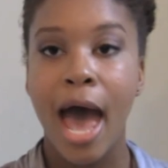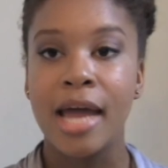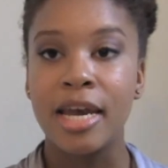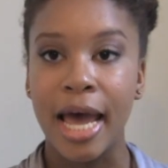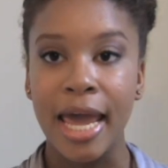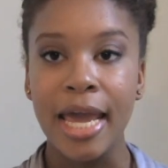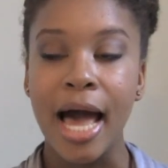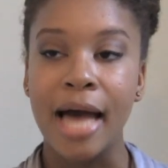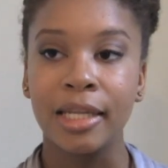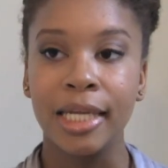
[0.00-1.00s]
At night,
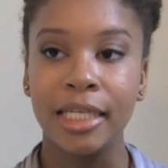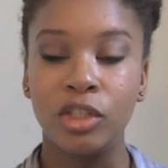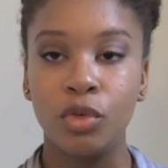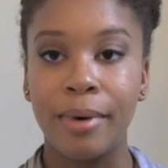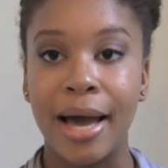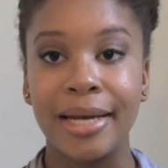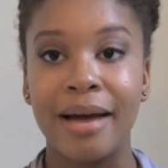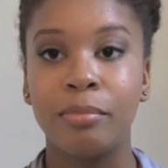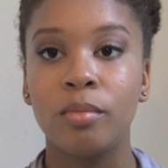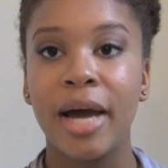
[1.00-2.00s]
I like to
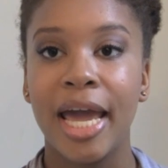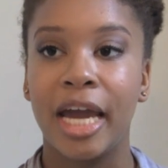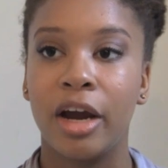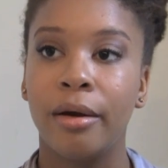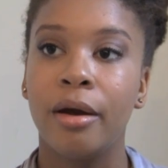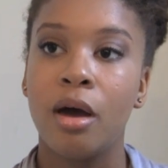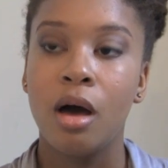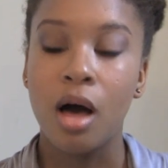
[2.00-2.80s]
pineapple my hair.